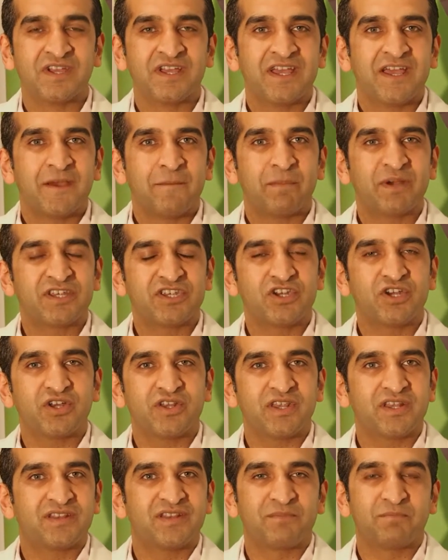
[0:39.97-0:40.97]
But you know
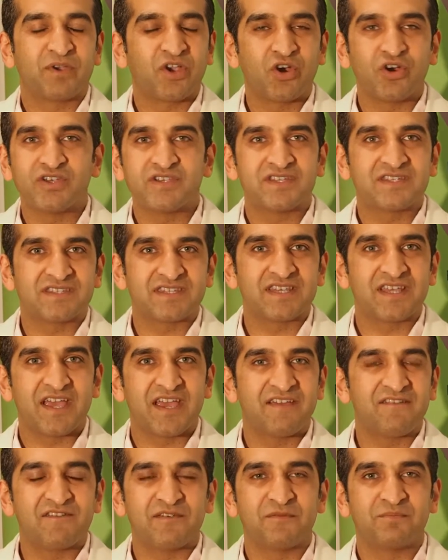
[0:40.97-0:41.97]
that because
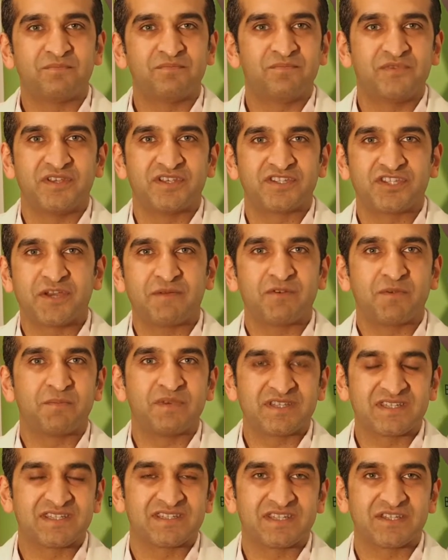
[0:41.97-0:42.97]
there's so many
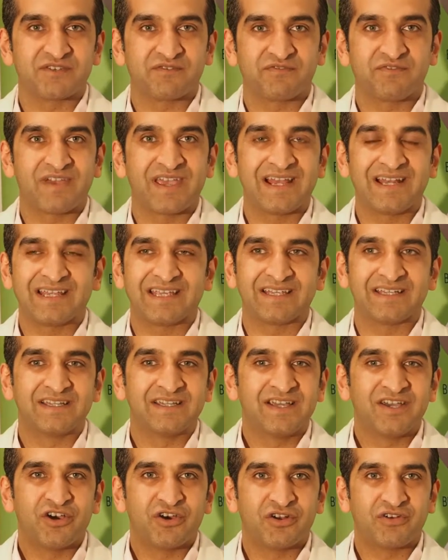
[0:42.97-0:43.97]
businesses failing
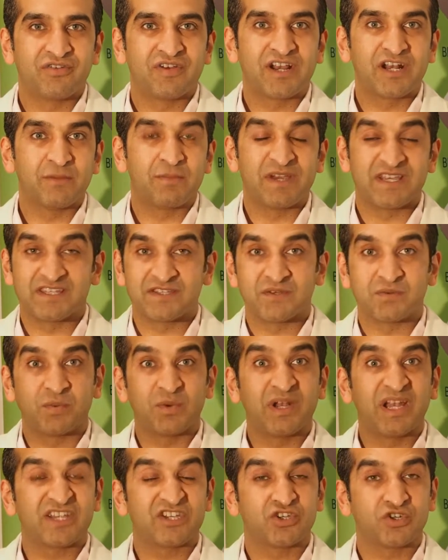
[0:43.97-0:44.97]
on a regular basis,
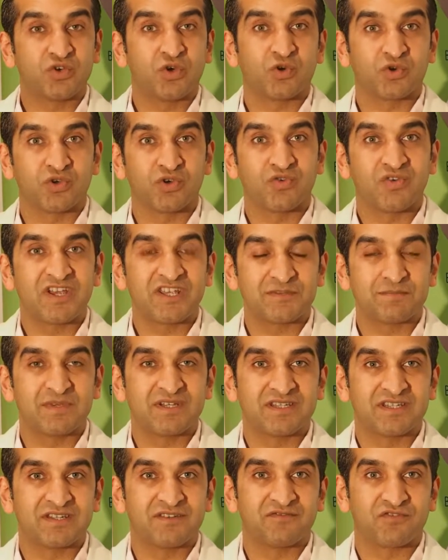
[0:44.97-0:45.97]
we'll actually talk to
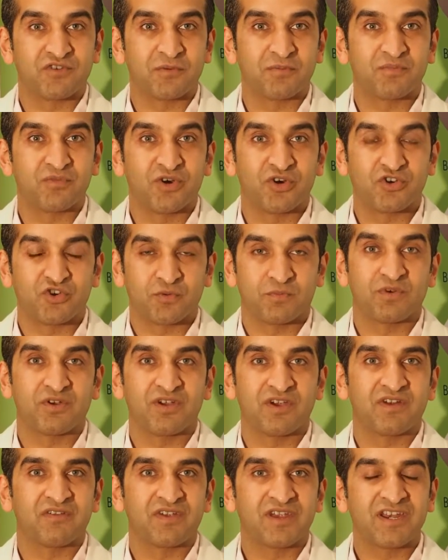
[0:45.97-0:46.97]
Minton from
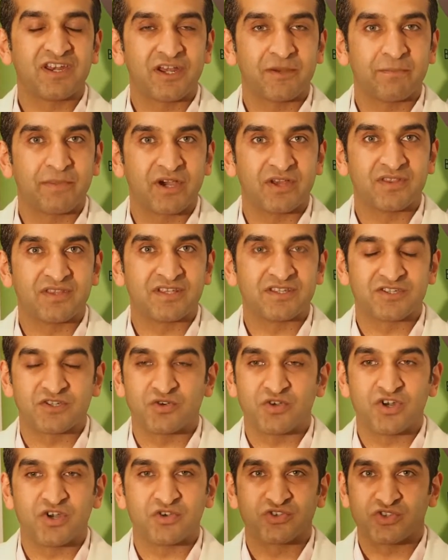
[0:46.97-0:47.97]
Entrepreneur Arena about this, who
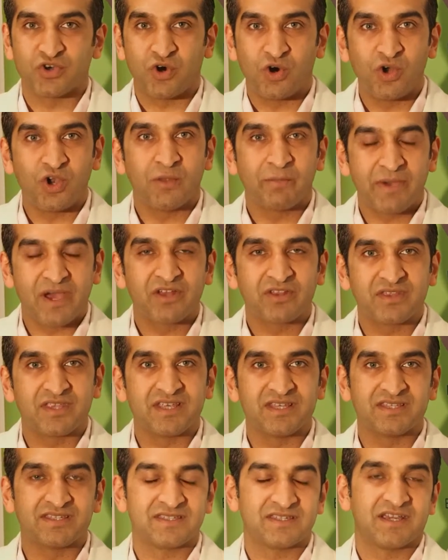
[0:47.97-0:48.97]
knows all about
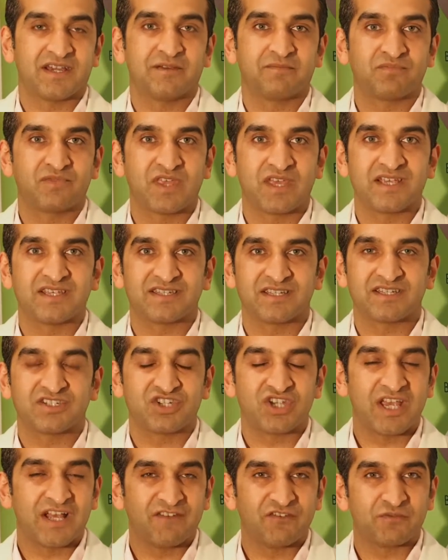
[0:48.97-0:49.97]
these things, and
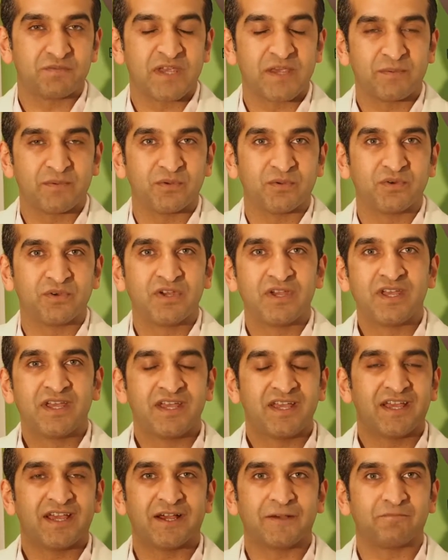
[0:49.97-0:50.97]
she helps people
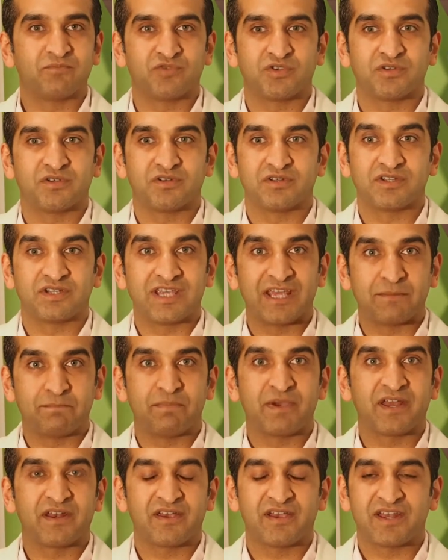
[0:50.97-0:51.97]
to get
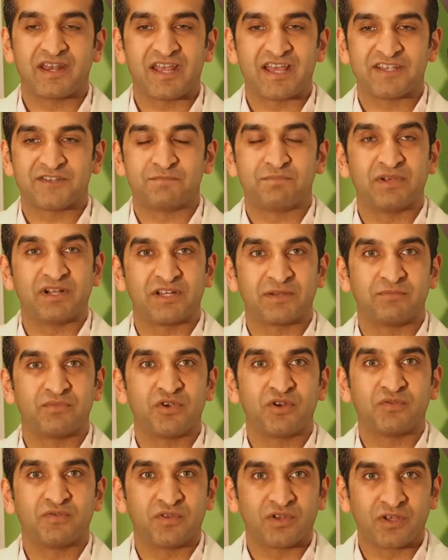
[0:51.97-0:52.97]
better and has built a
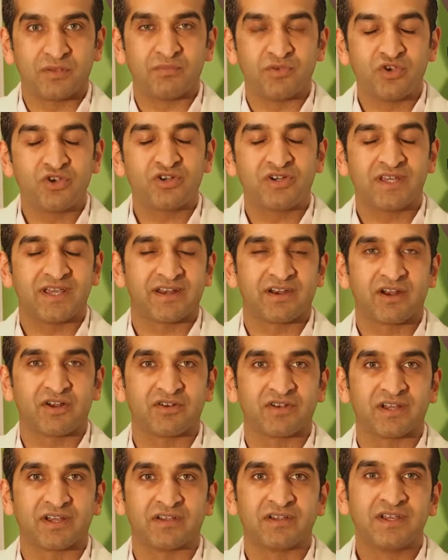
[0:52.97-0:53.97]
beautiful community around
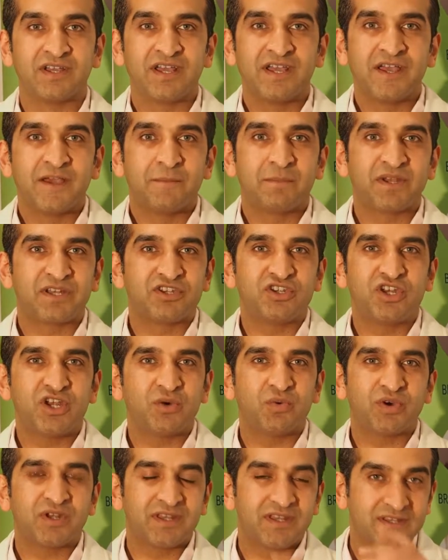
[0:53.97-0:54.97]
her. But you know
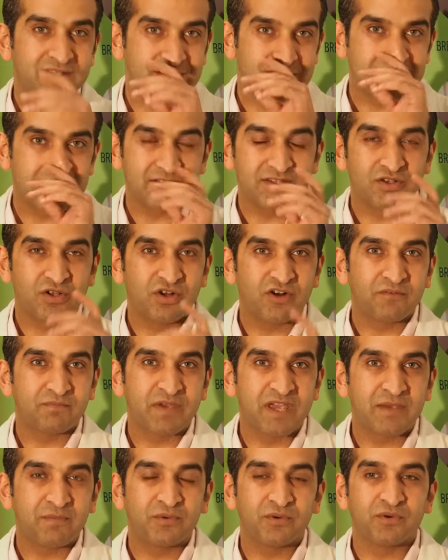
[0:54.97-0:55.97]
what? There's a lot of
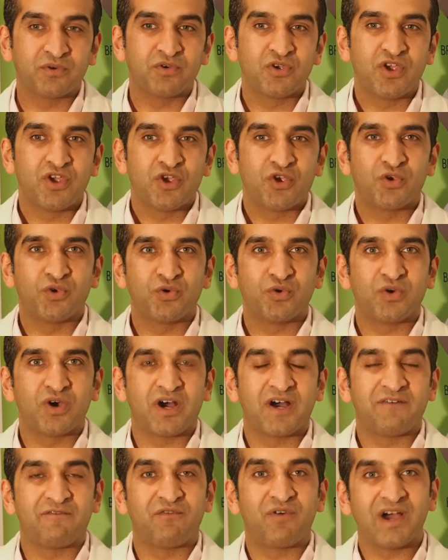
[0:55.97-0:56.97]
people who
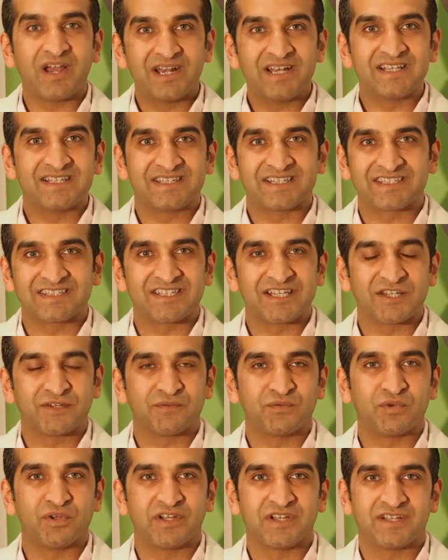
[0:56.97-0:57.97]
are wildly
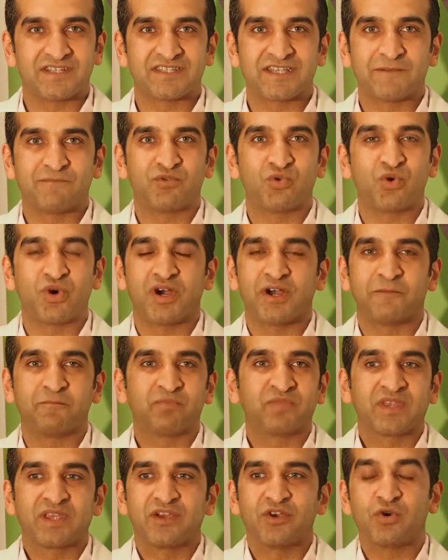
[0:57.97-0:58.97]
successful and some
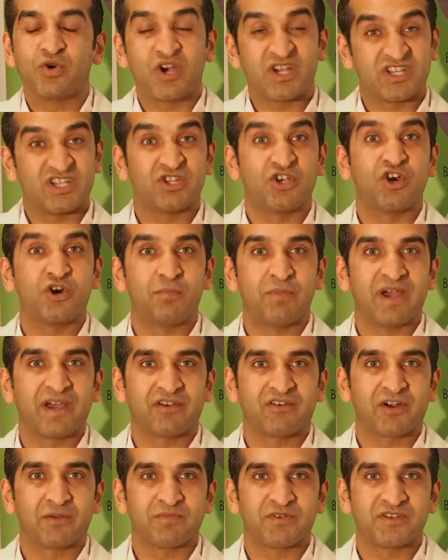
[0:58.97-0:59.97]
who actually go
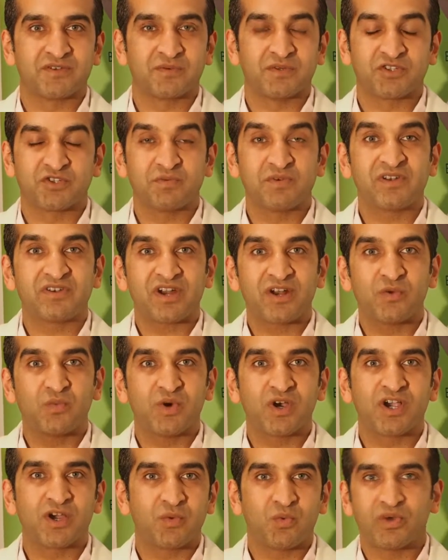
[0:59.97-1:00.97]
bankrupt as well. So we're trying to
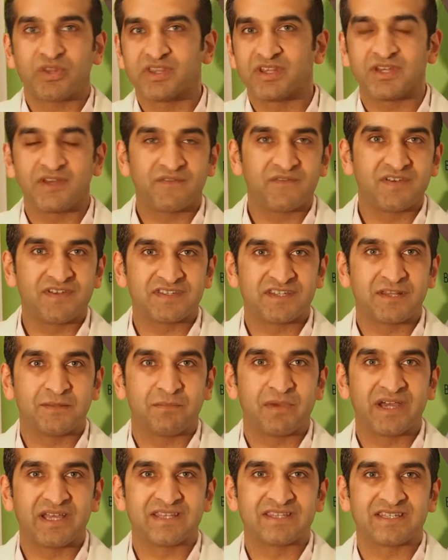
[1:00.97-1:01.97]
work out what the difference in the
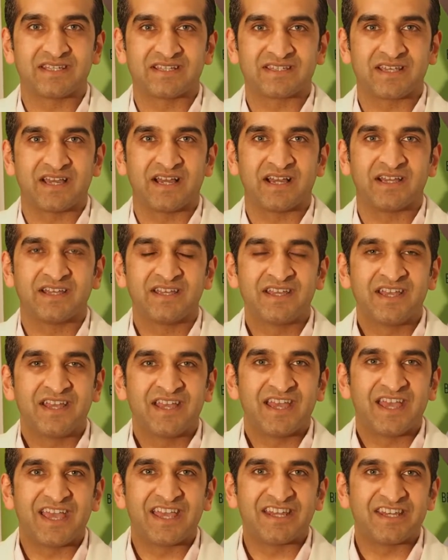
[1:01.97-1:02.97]
mindsets are
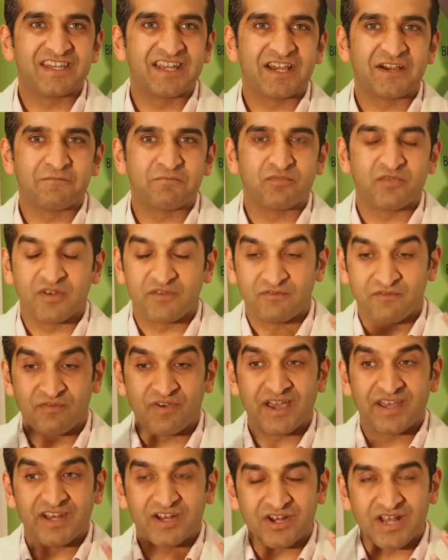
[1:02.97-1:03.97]
and find out